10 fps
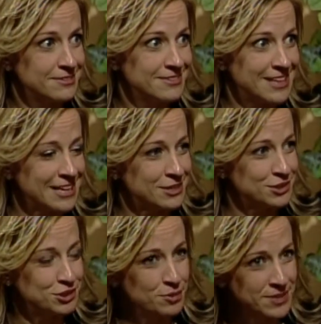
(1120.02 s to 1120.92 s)
that
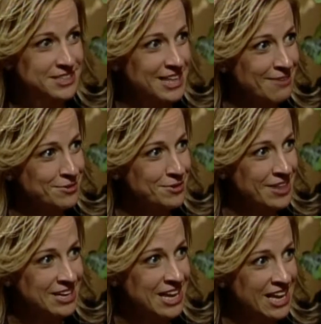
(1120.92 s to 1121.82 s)
disturbance level,
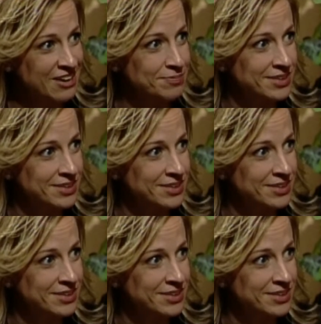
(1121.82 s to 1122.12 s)
that negative